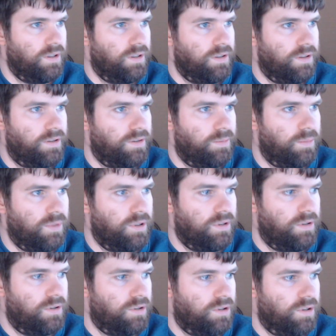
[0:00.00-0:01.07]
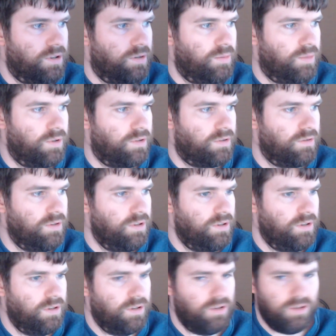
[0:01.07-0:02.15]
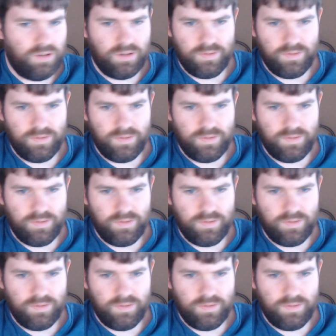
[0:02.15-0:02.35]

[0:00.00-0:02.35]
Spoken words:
Let me share my screen.